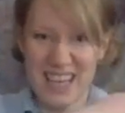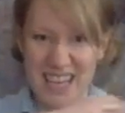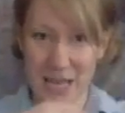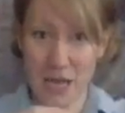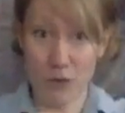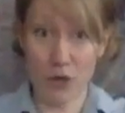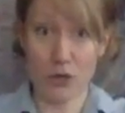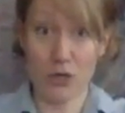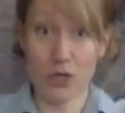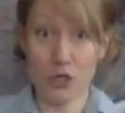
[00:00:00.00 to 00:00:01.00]
it would
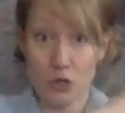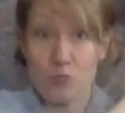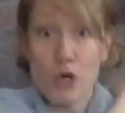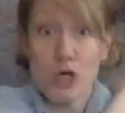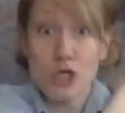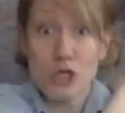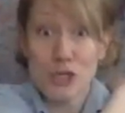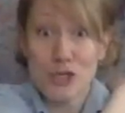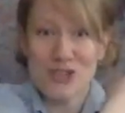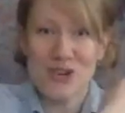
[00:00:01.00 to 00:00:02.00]
smush.
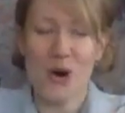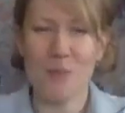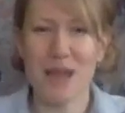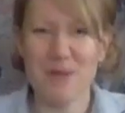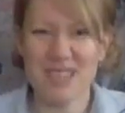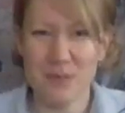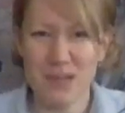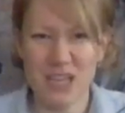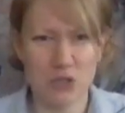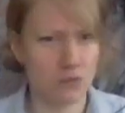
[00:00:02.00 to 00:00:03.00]
Or maybe it's
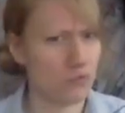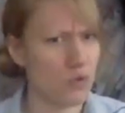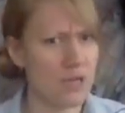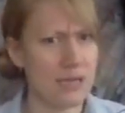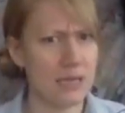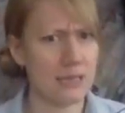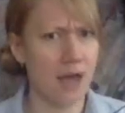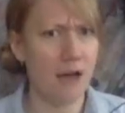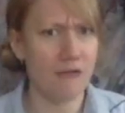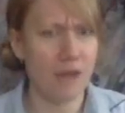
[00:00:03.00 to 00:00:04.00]
something that's really
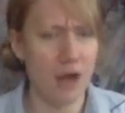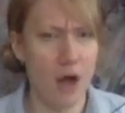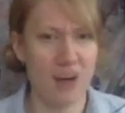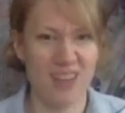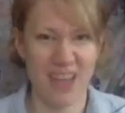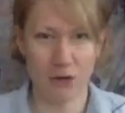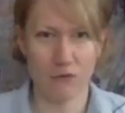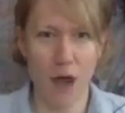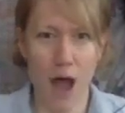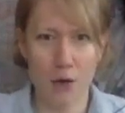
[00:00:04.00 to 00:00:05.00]
tough and hard, like a
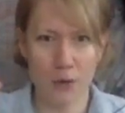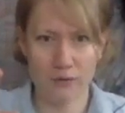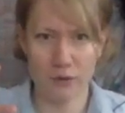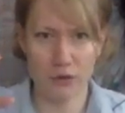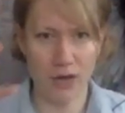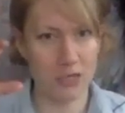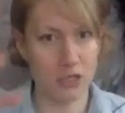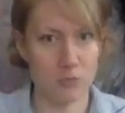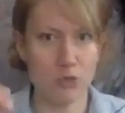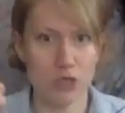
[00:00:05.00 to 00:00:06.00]
rock, where if you tried to
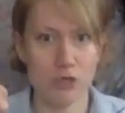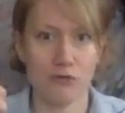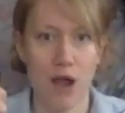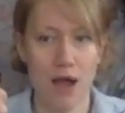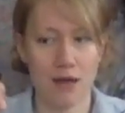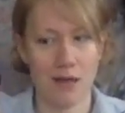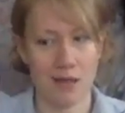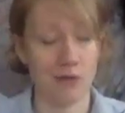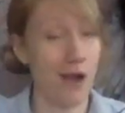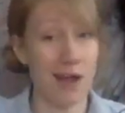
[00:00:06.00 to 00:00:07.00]
smush a rock,
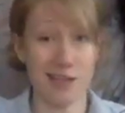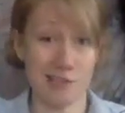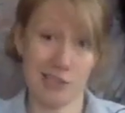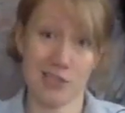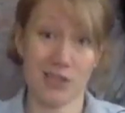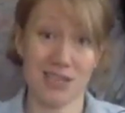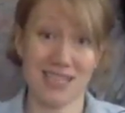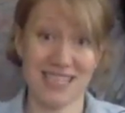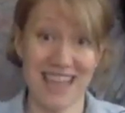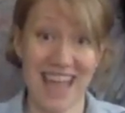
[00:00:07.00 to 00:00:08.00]
the rock is just going to
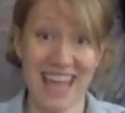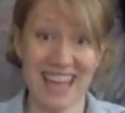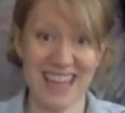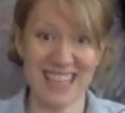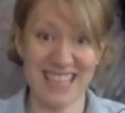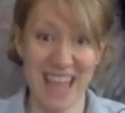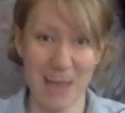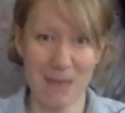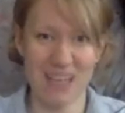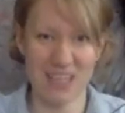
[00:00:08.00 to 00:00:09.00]
stay the
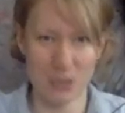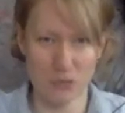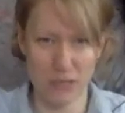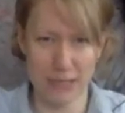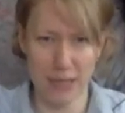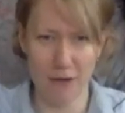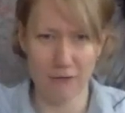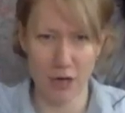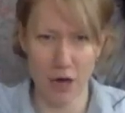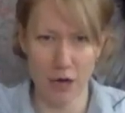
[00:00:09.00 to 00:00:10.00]
same because it's really tough
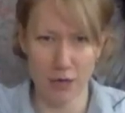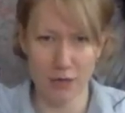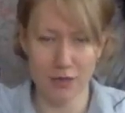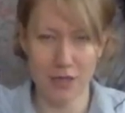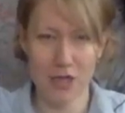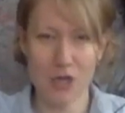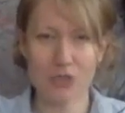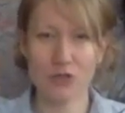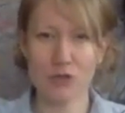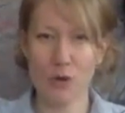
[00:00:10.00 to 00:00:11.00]
and hard.
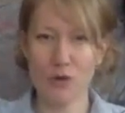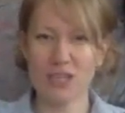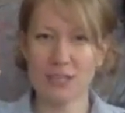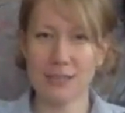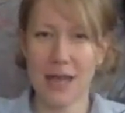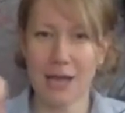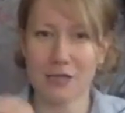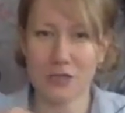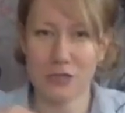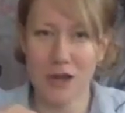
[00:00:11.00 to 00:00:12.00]
So notice the
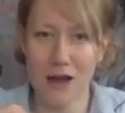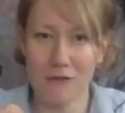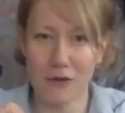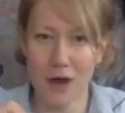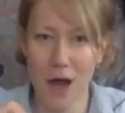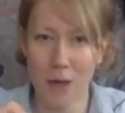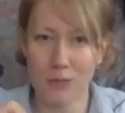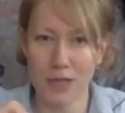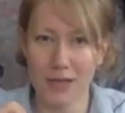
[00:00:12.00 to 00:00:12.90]
texture of your object.